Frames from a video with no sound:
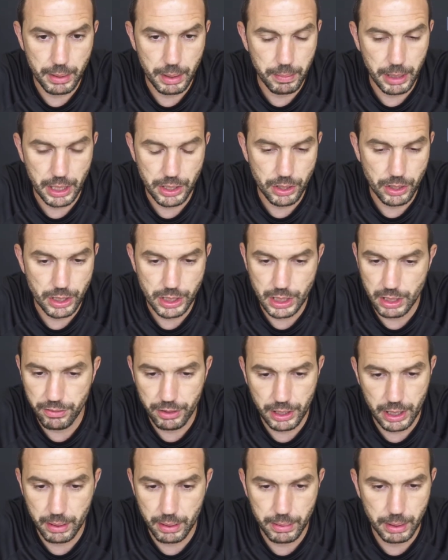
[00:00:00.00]
person is
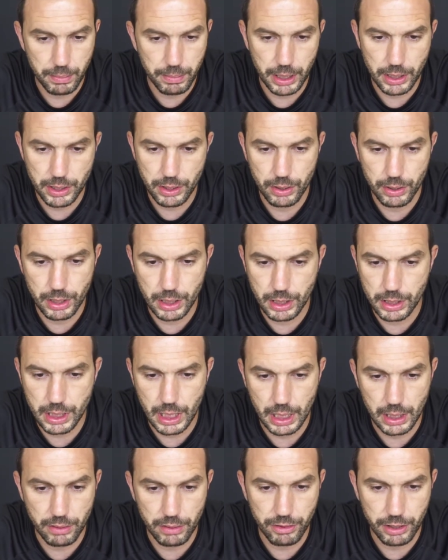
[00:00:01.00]
different, every person needs
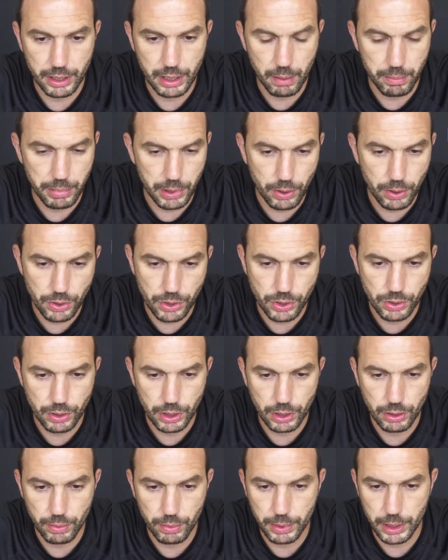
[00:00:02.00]
a different approach. You
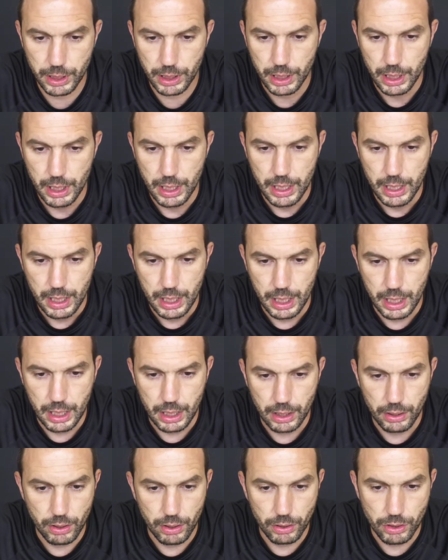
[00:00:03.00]
need to be,
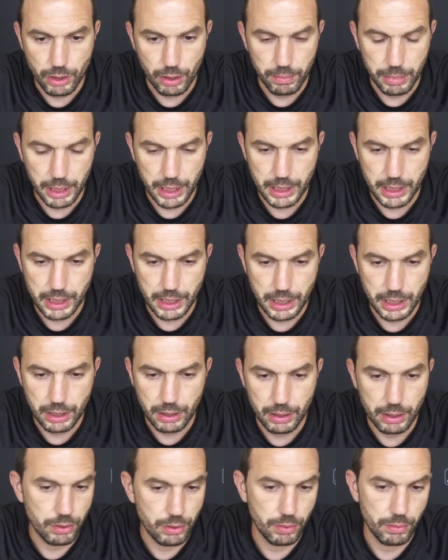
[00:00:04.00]
you know, some players
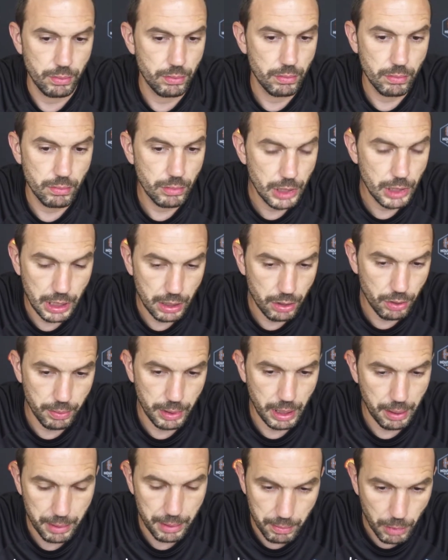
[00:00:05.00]
need to
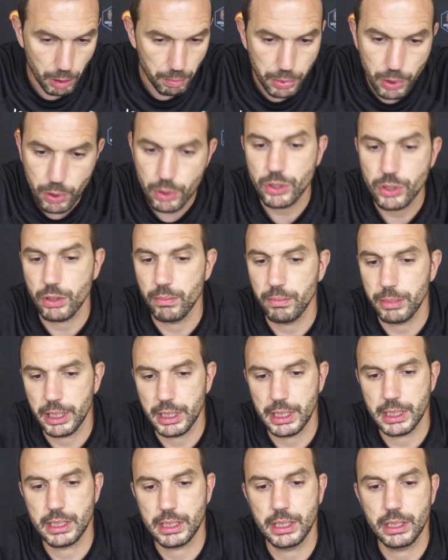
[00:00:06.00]
be a bit more pushed, some
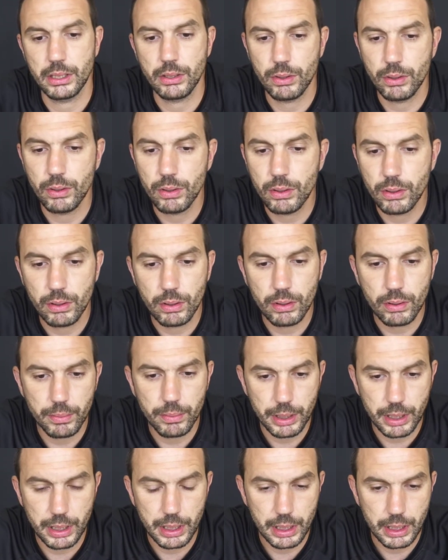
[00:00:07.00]
players need to
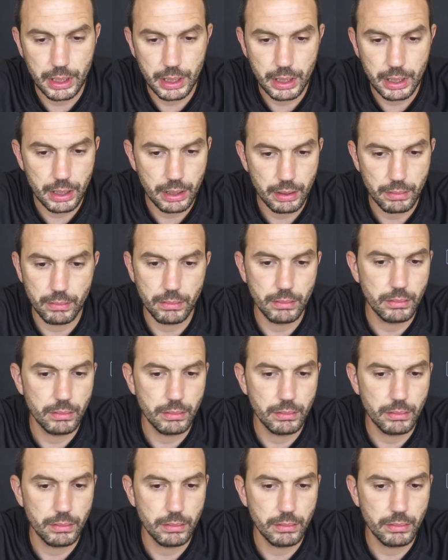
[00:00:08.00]
be